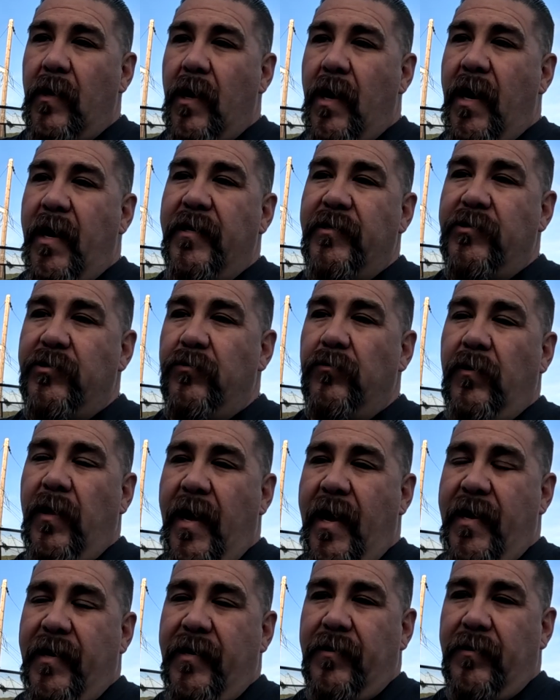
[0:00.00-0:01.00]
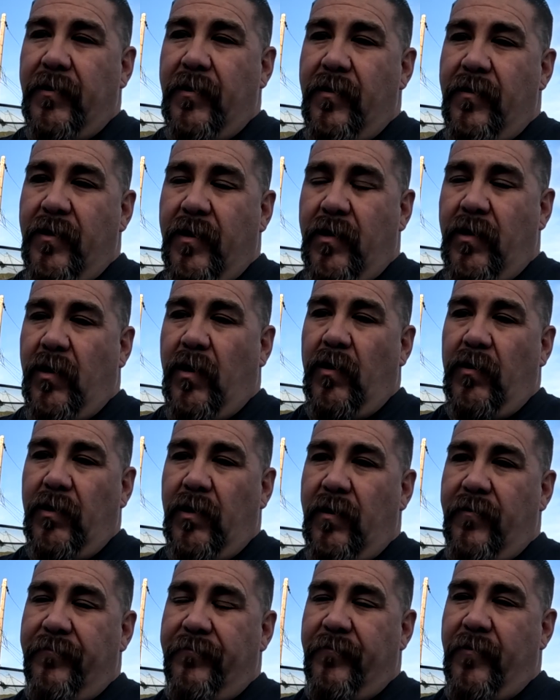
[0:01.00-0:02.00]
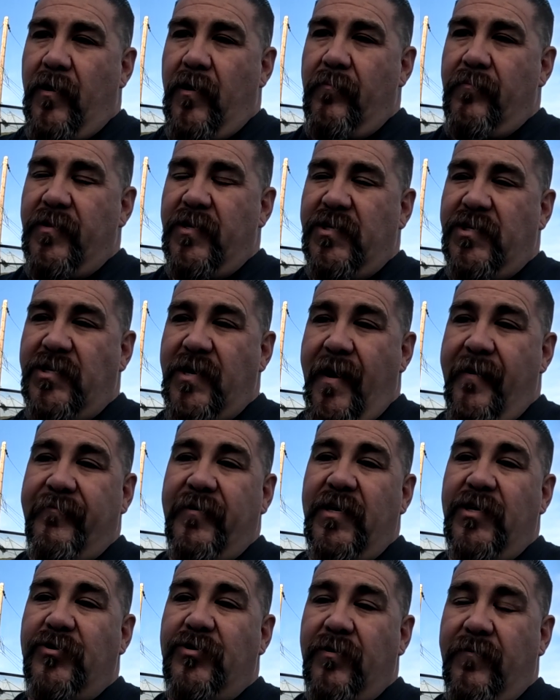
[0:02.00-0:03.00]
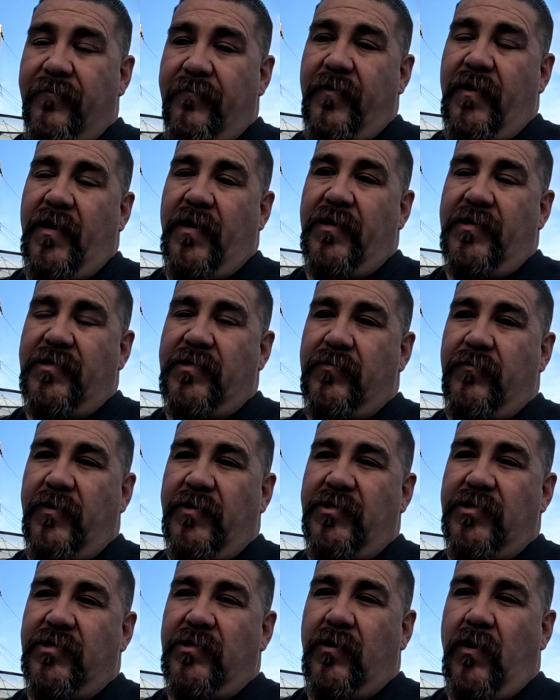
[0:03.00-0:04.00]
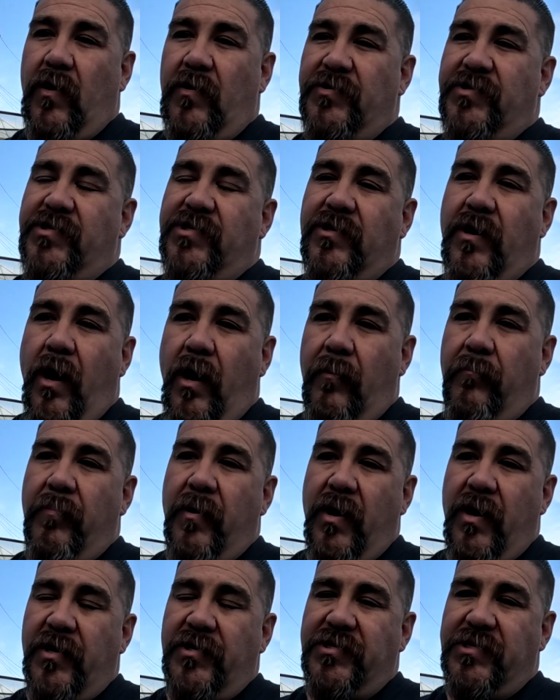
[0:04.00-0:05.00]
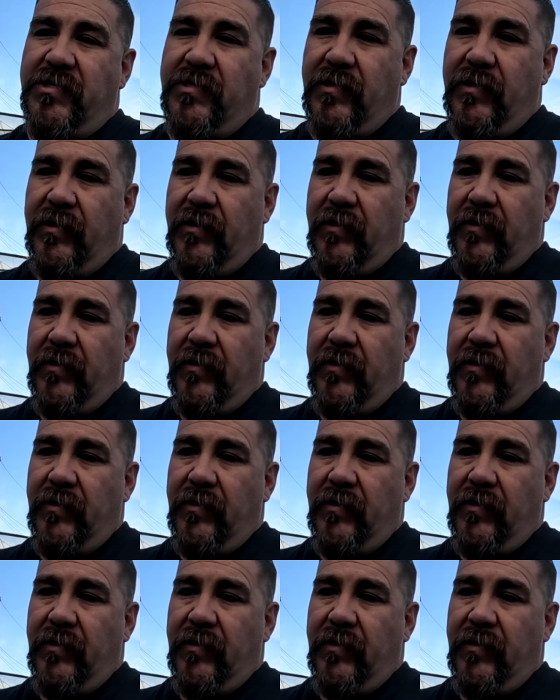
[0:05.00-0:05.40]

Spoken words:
I do like the color from the Chevy Traverse, which is called Stardust